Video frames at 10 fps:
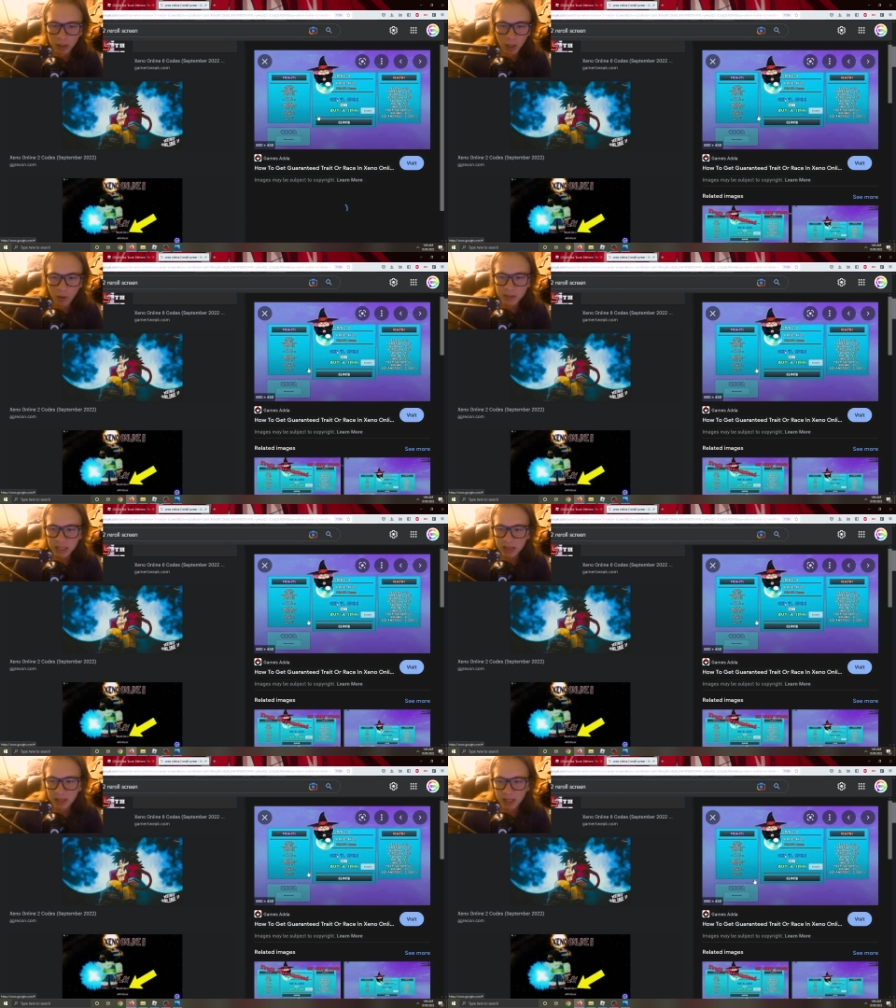Oh, it's
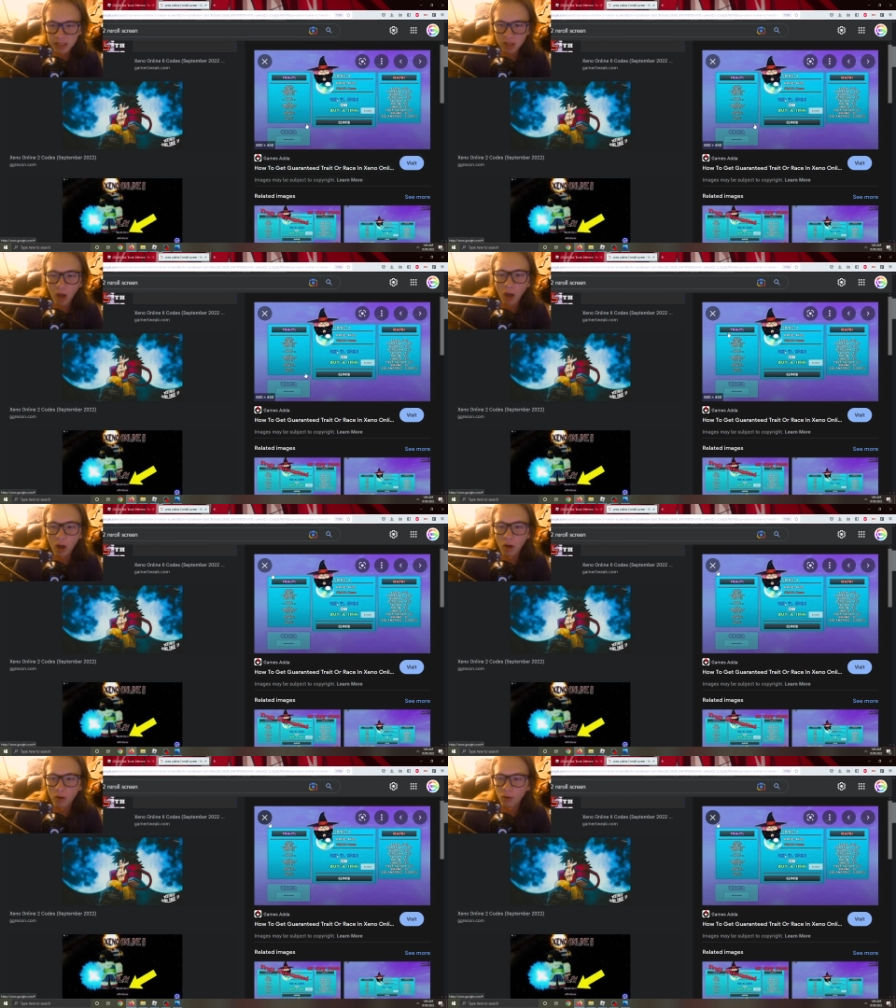like this?
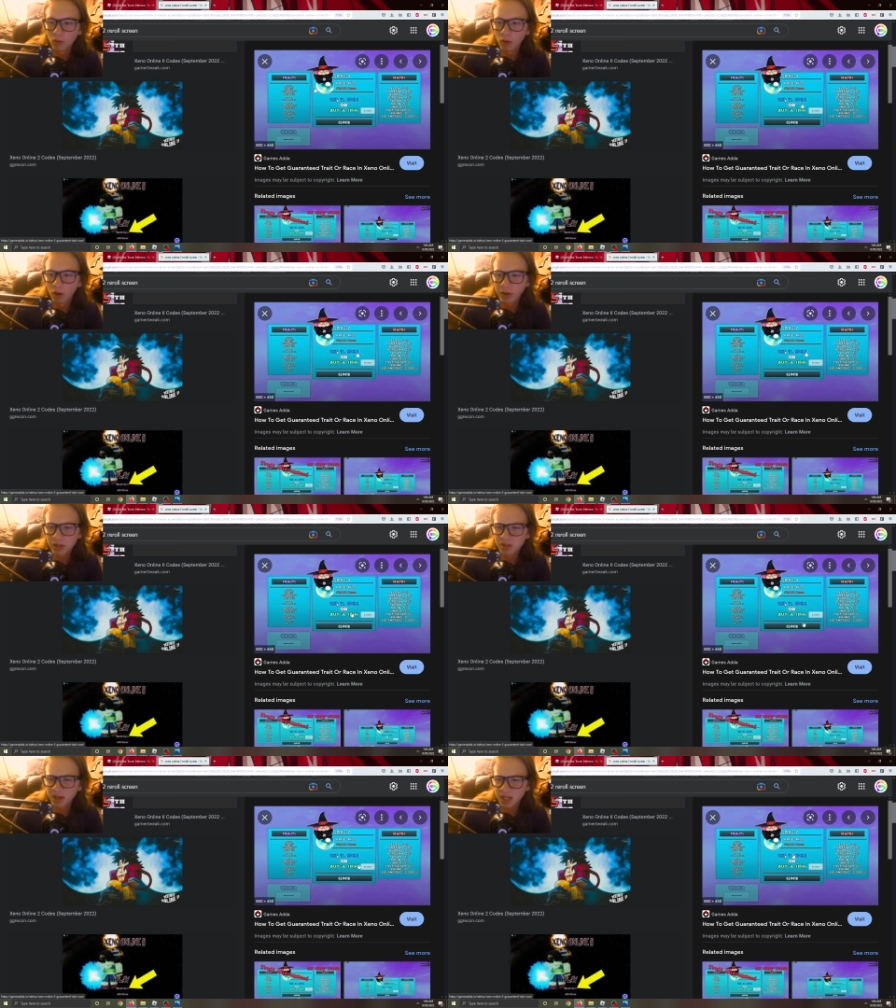Oh, okay,
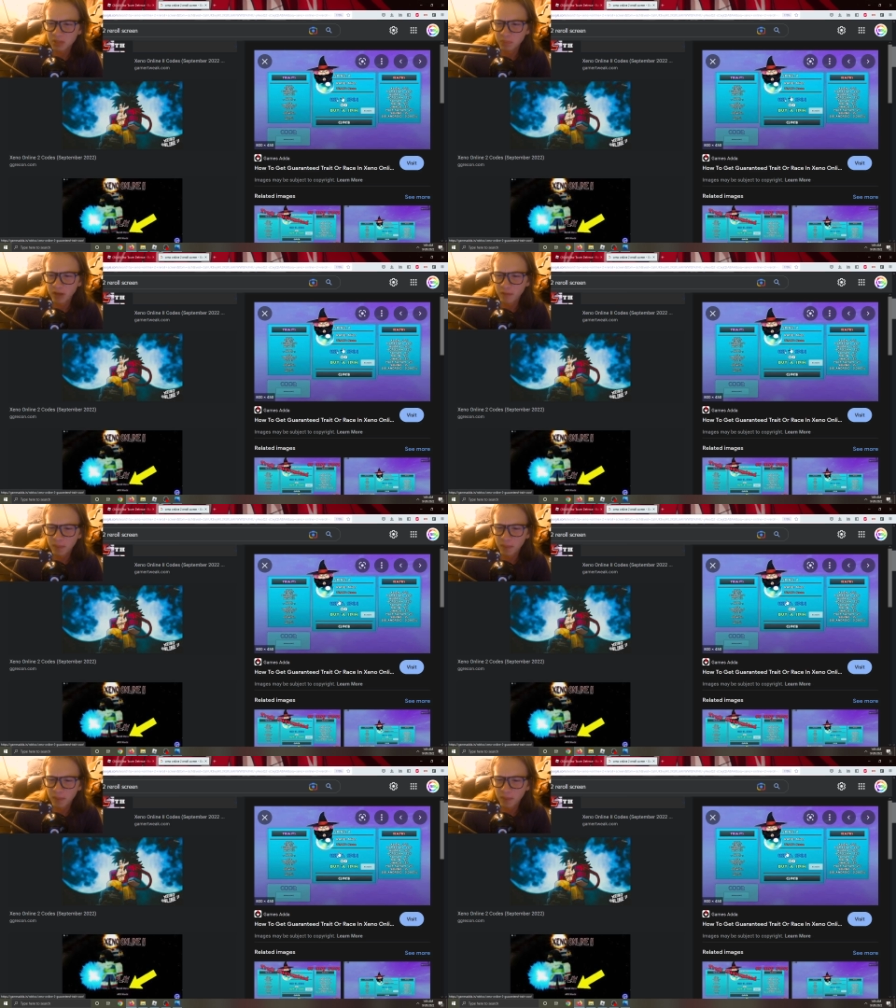so I guess PvP